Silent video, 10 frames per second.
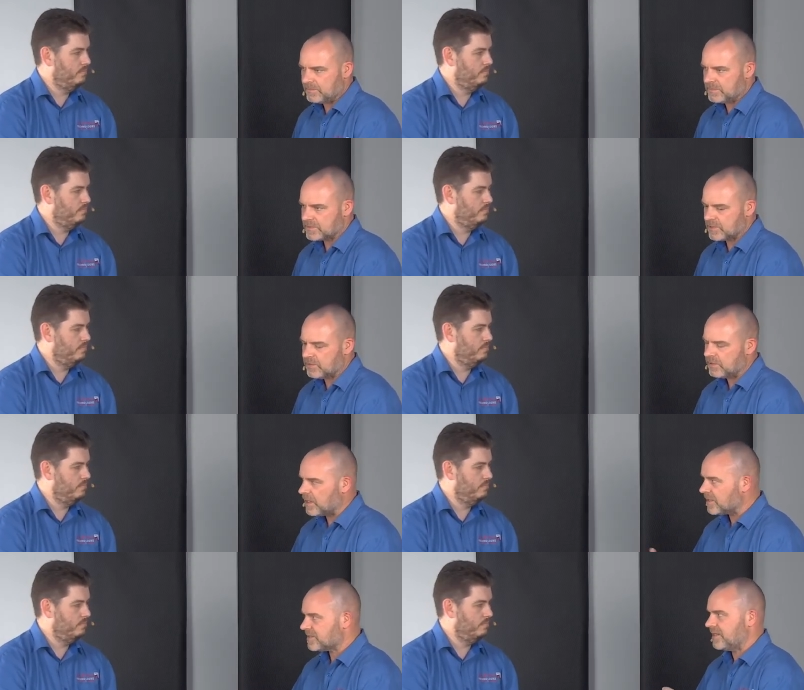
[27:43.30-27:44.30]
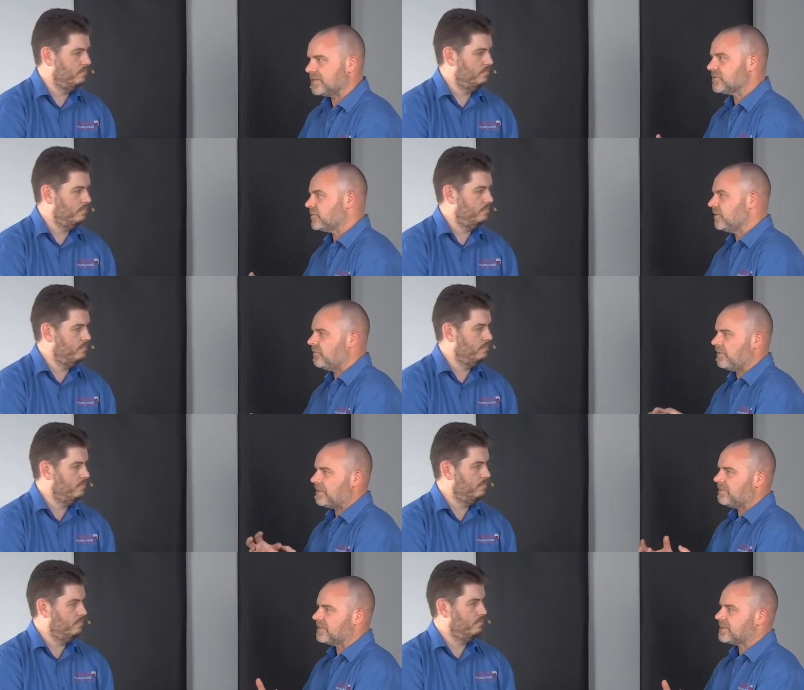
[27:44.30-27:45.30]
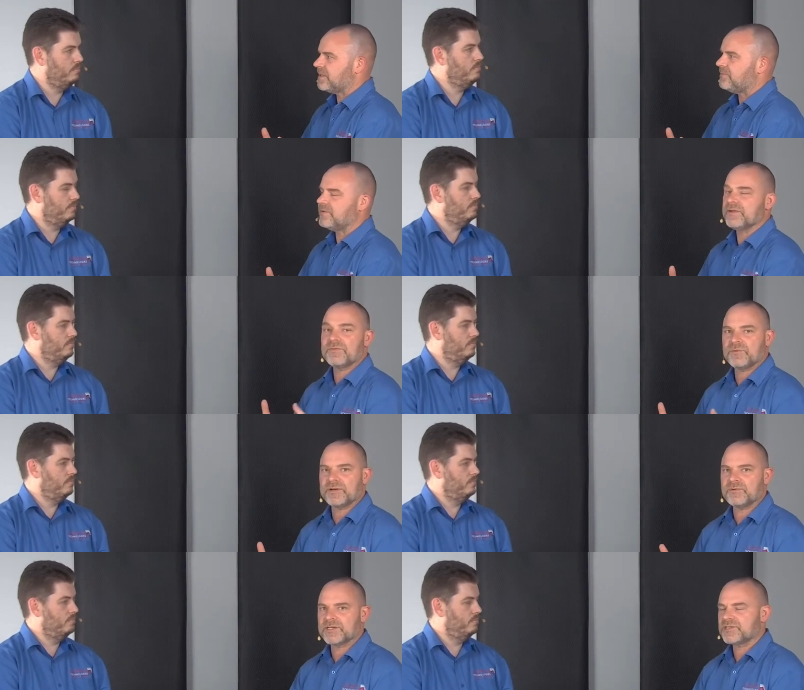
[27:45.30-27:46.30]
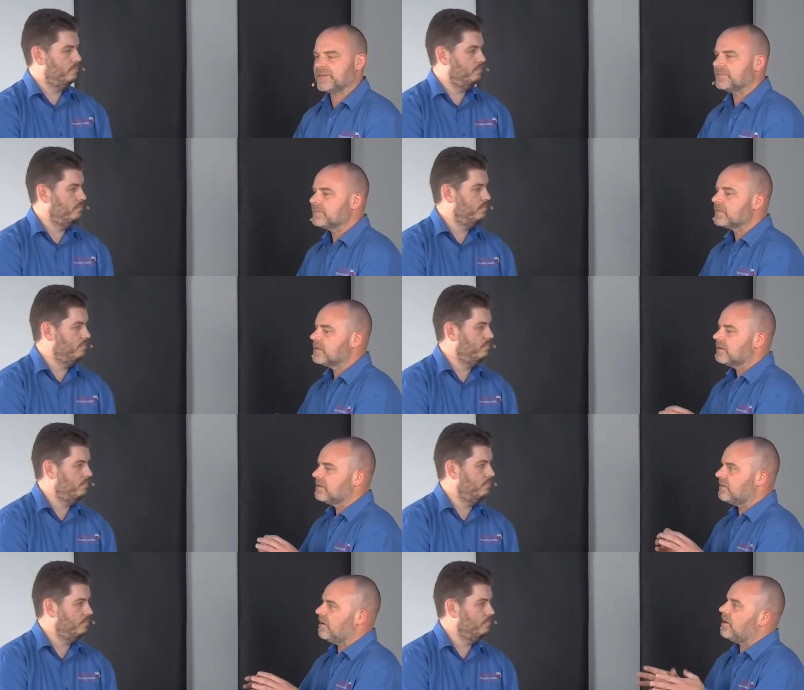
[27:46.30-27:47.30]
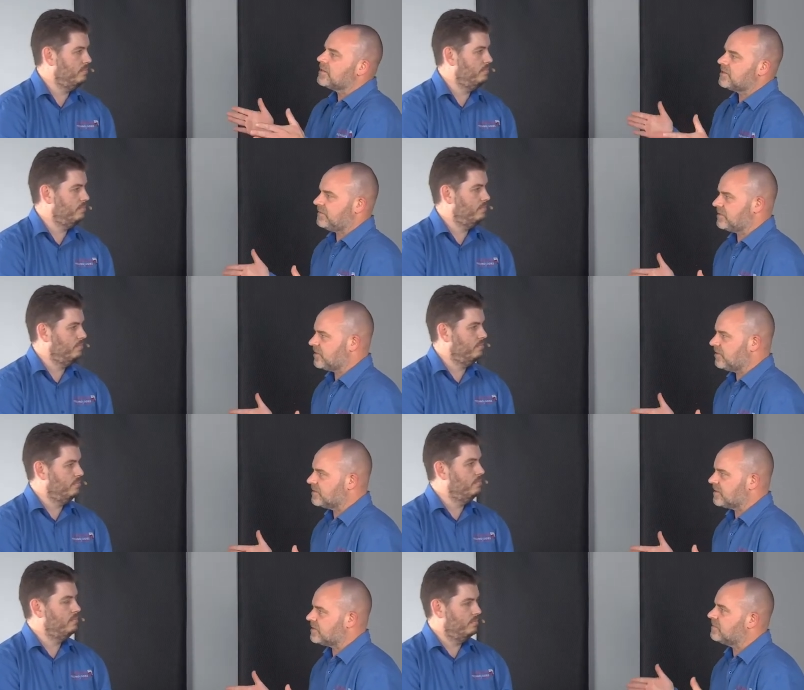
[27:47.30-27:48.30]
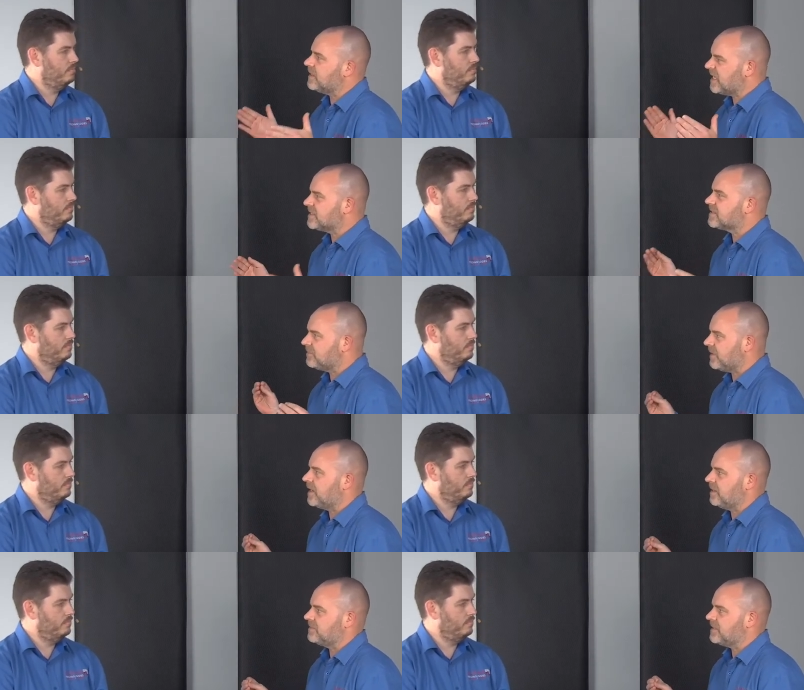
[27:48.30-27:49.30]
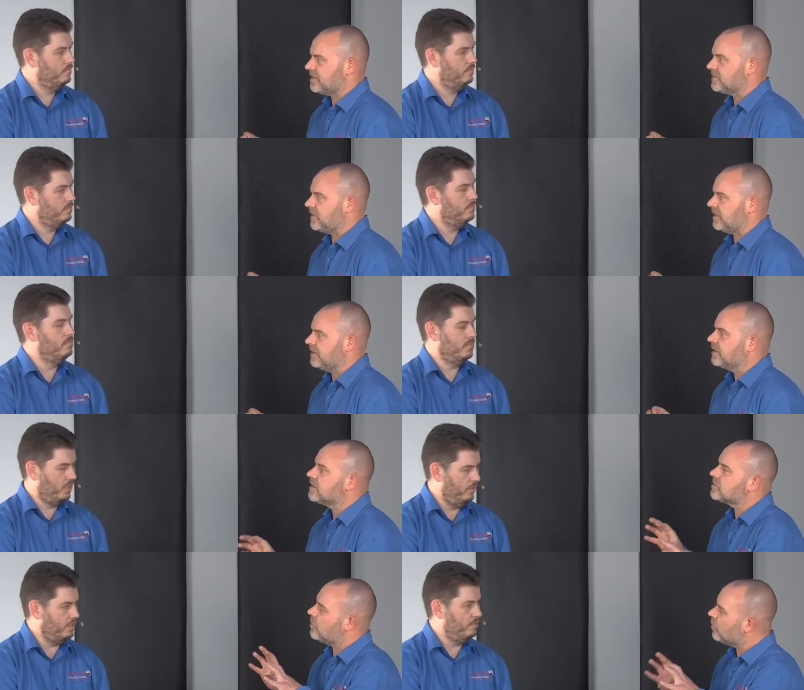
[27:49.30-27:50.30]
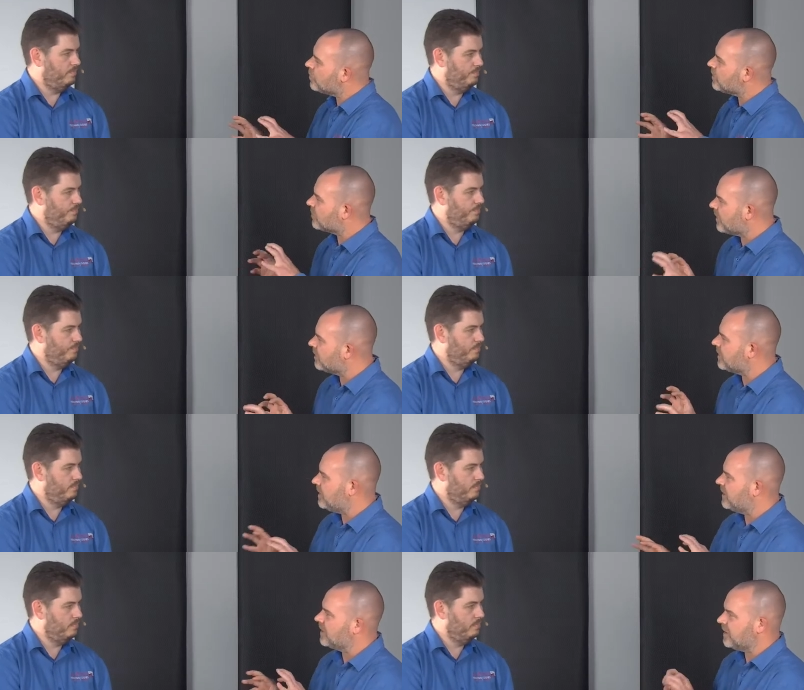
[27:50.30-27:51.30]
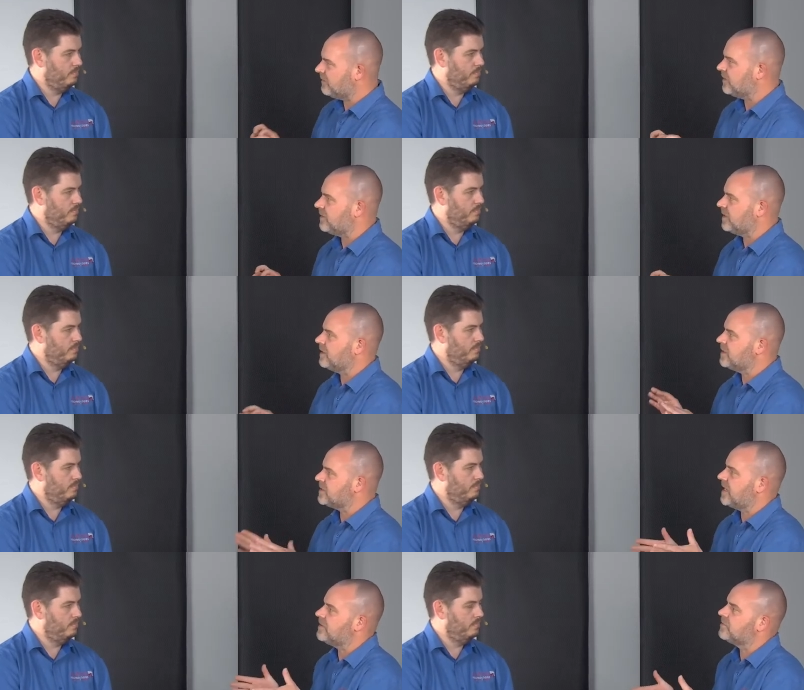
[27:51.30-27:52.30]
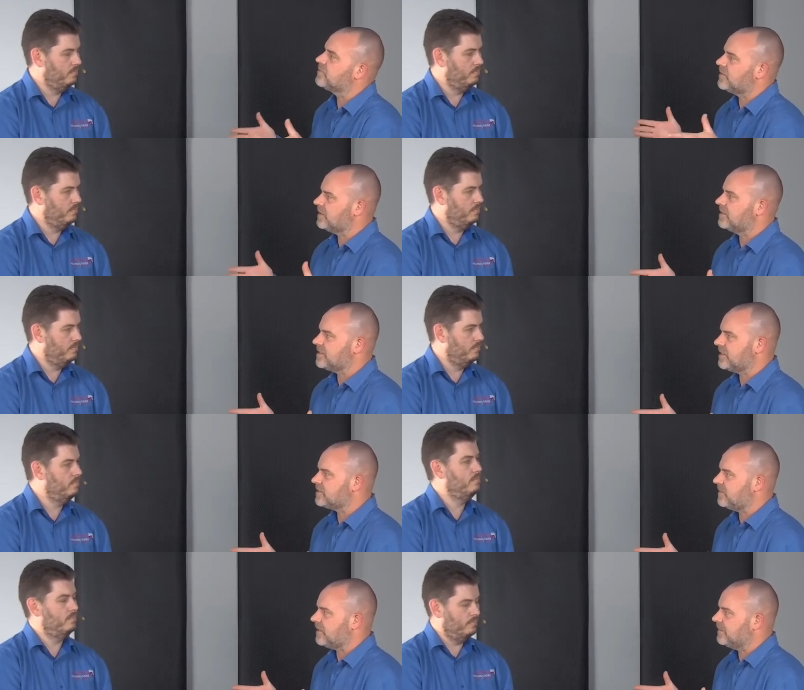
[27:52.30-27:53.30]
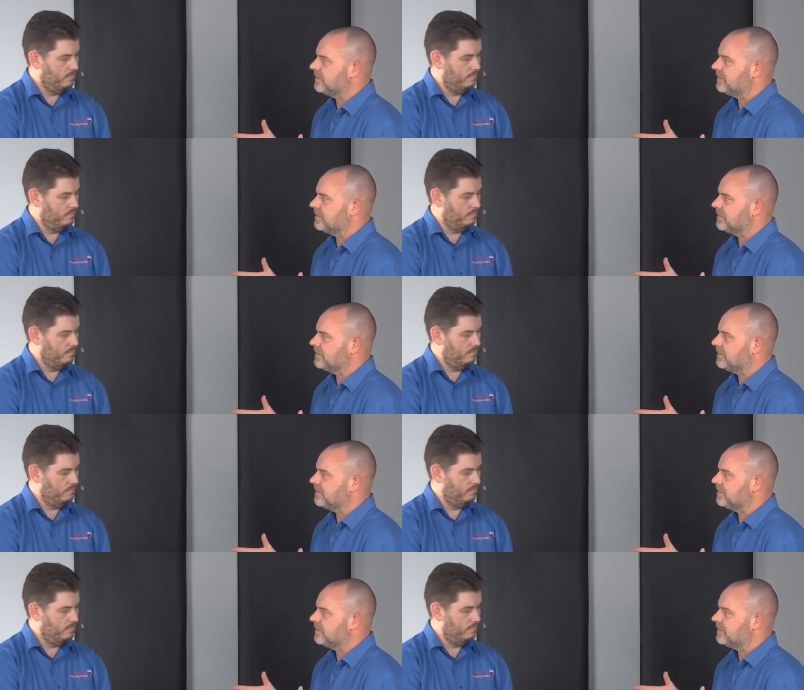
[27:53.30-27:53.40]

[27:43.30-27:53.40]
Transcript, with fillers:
Speaker 1: so, lastly, I just want to wrap this up for everyone watching. The heart of this whole system is the BiAmp DSP. Correct. So all the programming and everything is handled within the DSP.